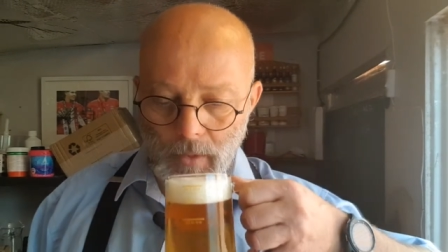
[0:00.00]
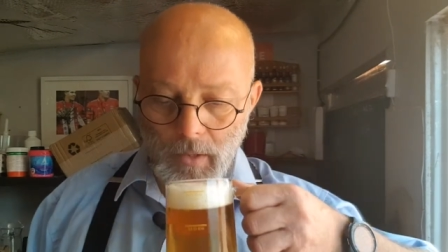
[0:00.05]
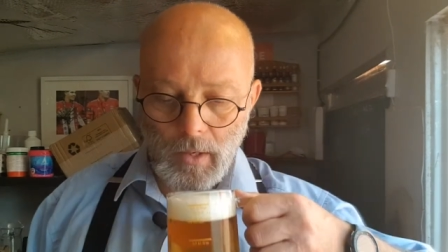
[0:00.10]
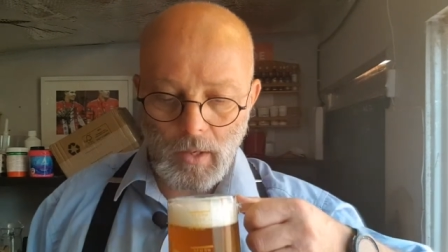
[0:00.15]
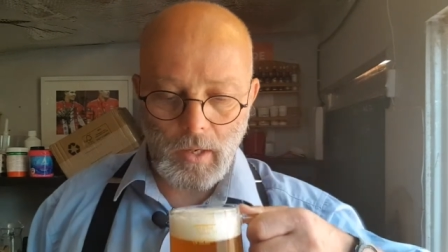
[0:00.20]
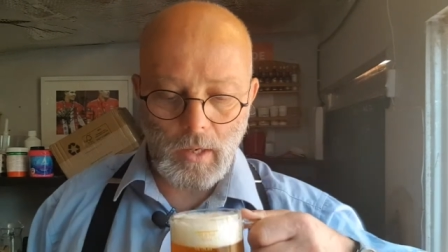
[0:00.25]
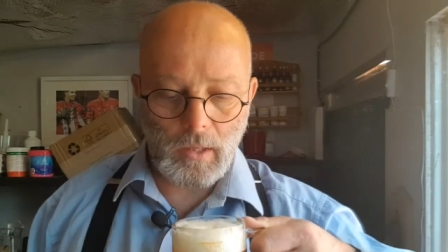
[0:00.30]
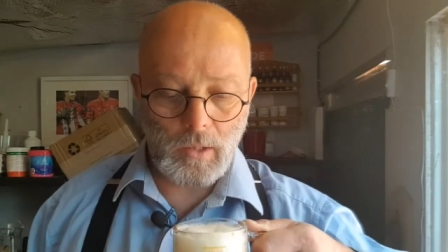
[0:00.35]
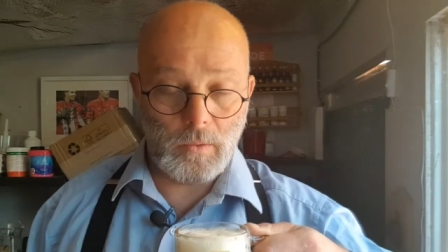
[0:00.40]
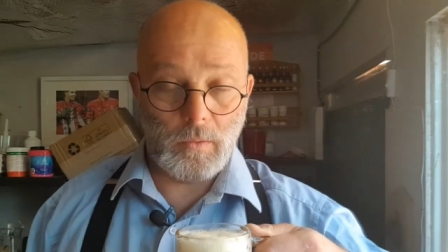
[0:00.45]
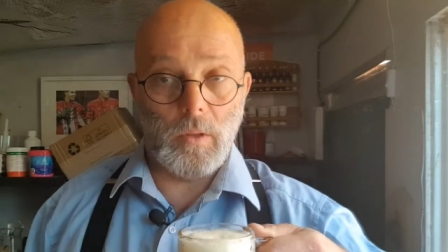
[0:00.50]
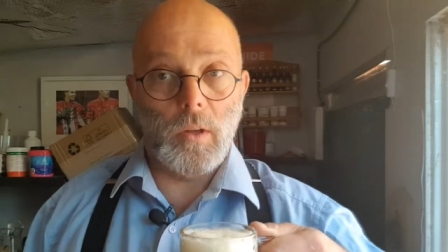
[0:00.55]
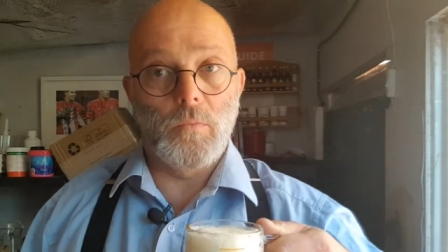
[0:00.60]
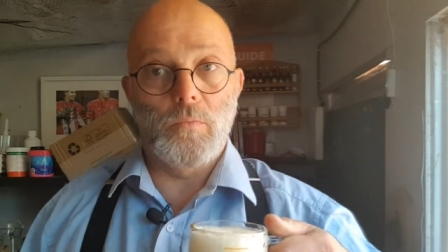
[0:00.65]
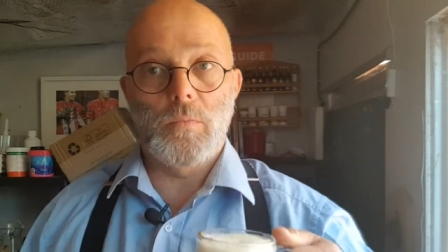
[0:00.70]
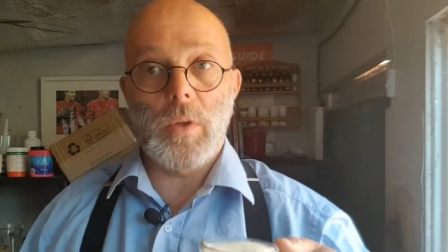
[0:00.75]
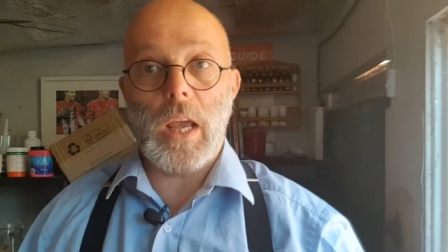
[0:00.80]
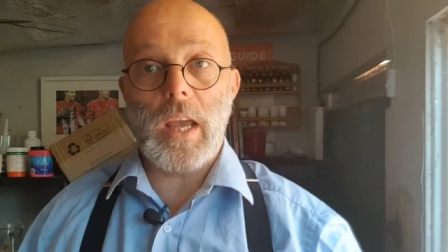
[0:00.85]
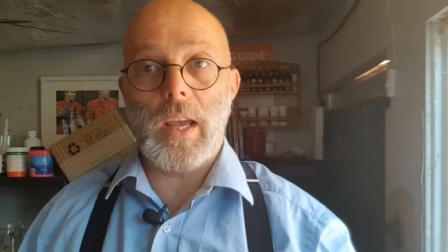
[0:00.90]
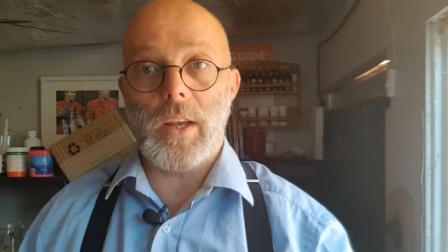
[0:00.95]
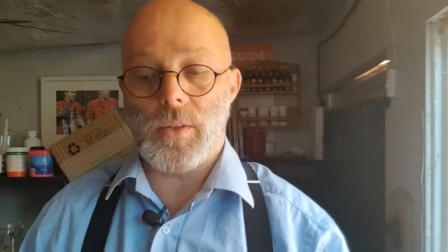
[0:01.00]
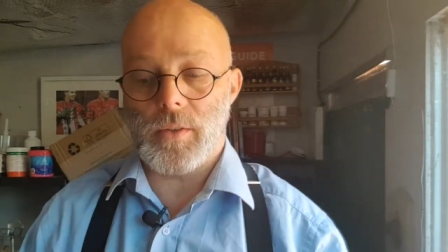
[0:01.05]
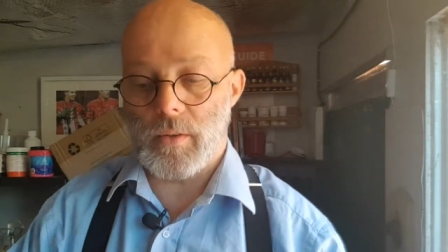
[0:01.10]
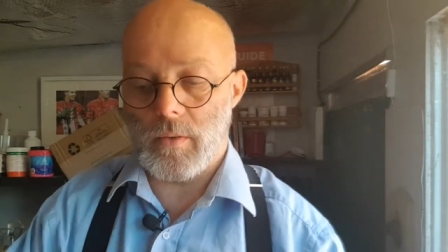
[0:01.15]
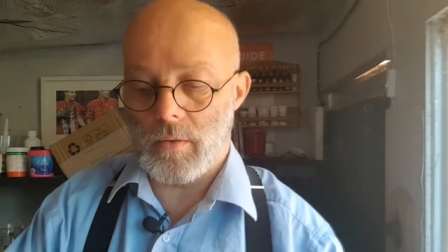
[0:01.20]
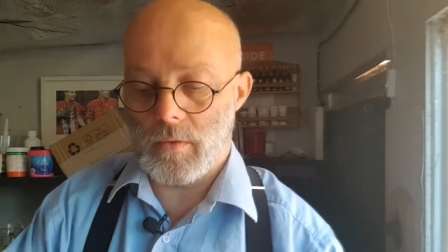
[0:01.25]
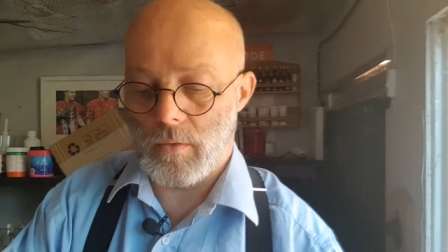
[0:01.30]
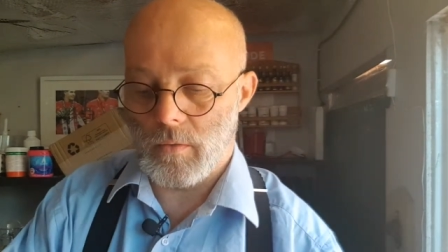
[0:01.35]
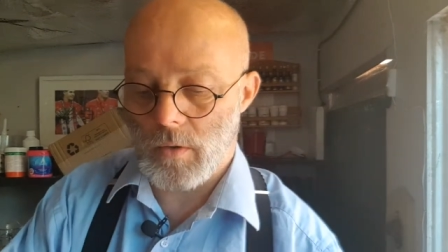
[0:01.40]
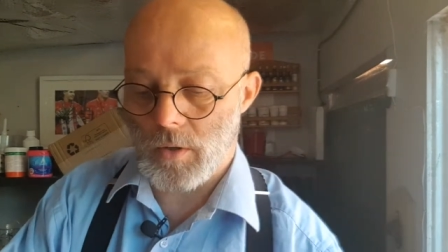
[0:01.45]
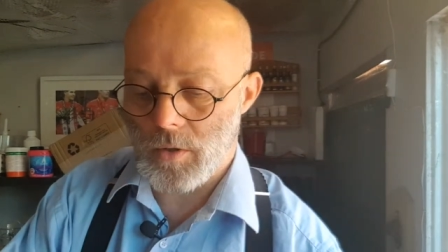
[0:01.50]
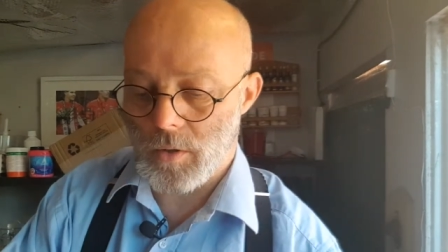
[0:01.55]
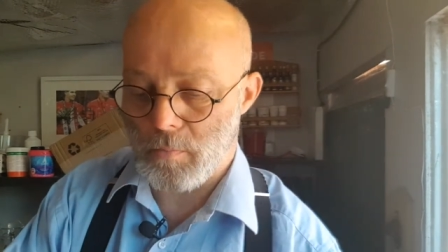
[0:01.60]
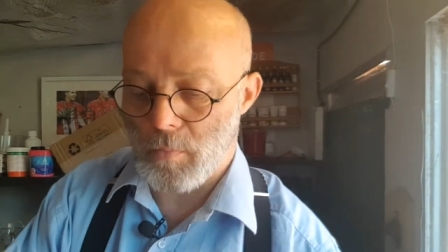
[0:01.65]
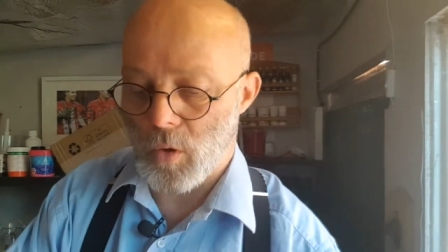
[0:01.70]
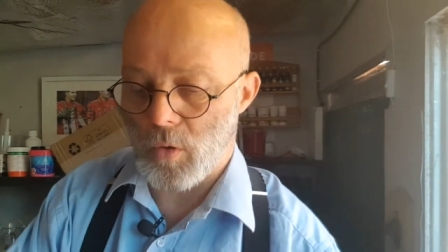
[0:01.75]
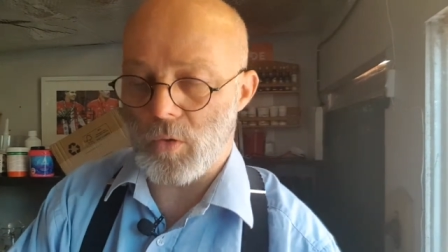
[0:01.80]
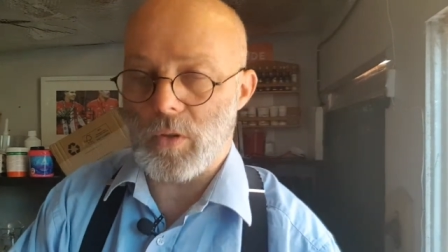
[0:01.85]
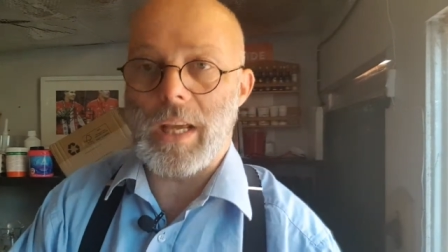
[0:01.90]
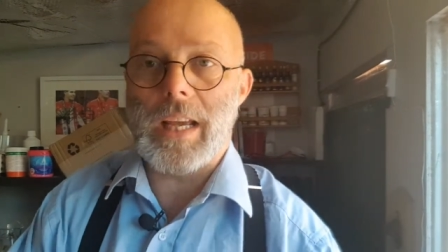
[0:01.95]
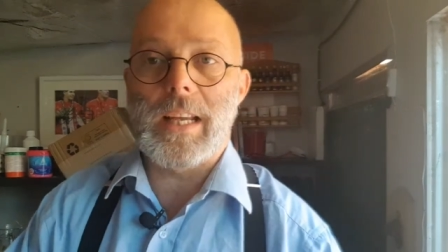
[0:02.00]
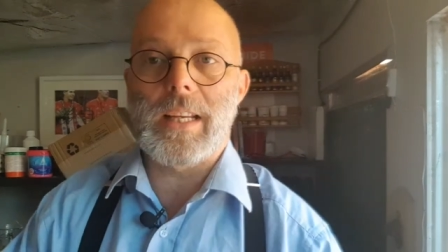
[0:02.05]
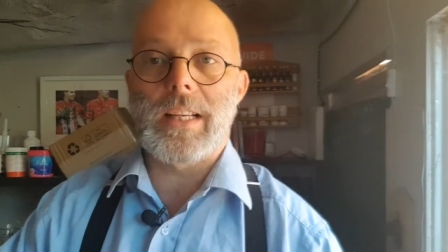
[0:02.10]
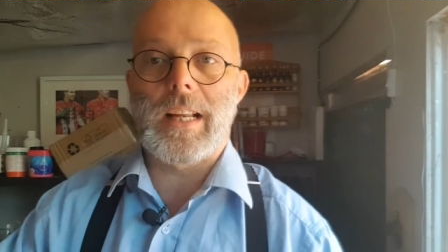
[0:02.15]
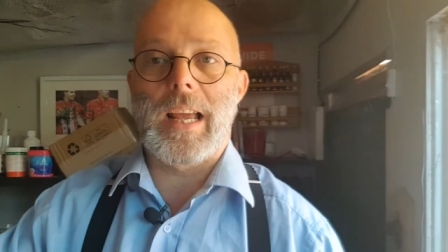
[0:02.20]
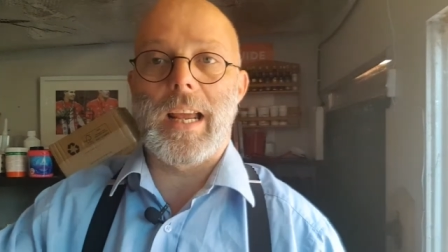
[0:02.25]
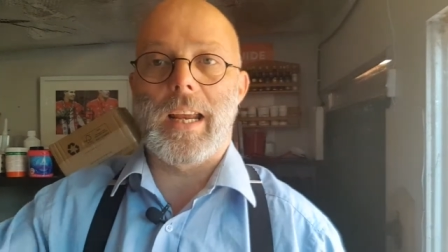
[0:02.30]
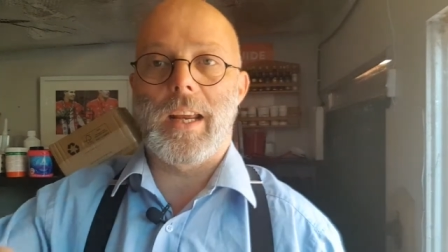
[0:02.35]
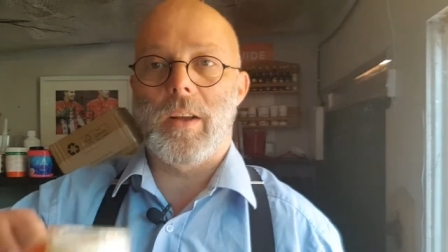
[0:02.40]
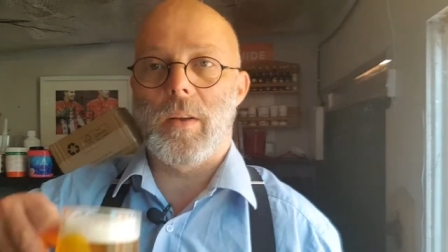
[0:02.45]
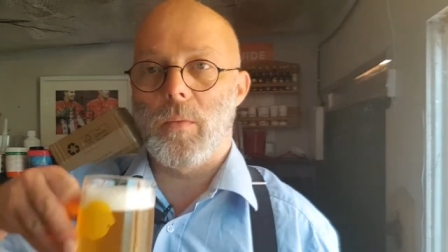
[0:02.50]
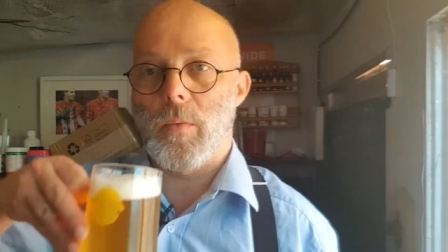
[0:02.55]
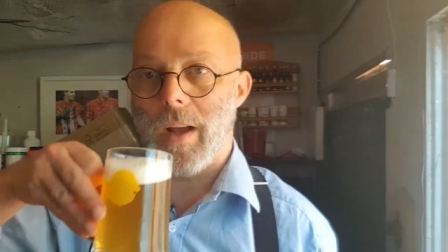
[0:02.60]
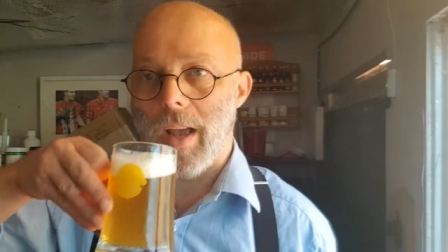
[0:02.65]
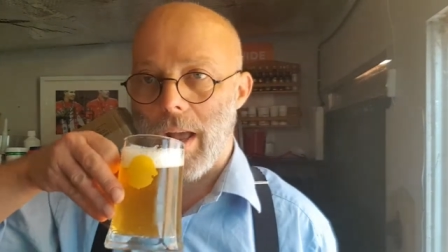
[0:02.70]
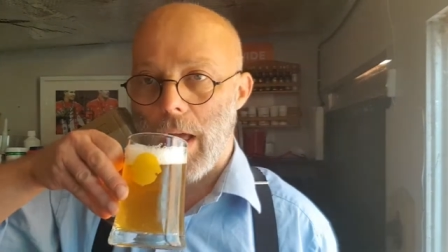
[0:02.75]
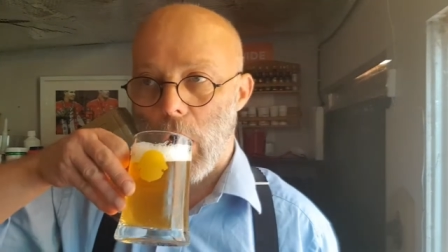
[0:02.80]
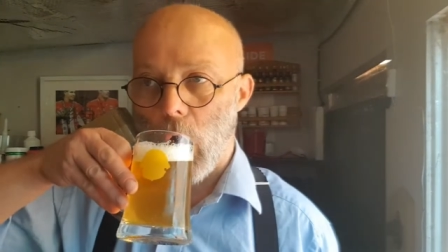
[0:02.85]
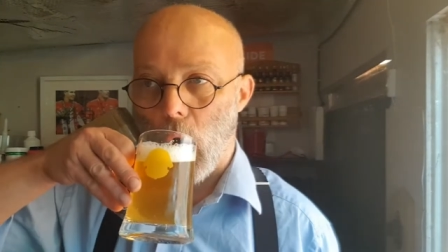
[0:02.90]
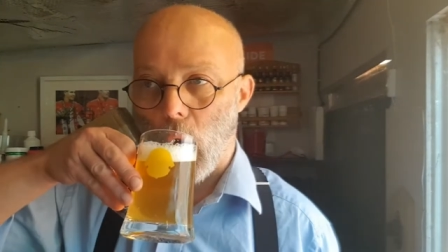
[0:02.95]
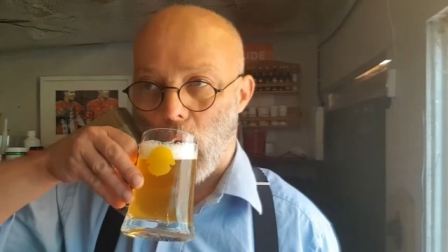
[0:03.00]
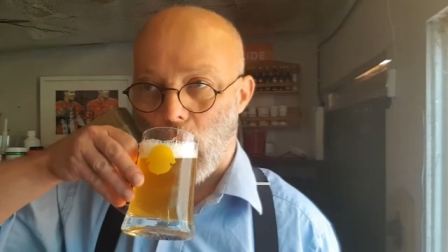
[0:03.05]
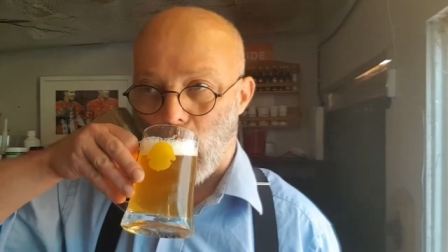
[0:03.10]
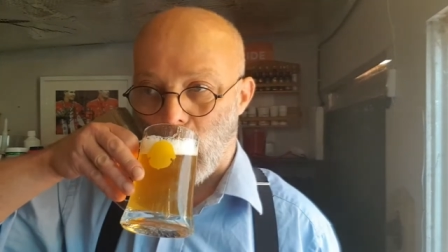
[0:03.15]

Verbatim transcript: Now, taste. What does punk taste like? Well,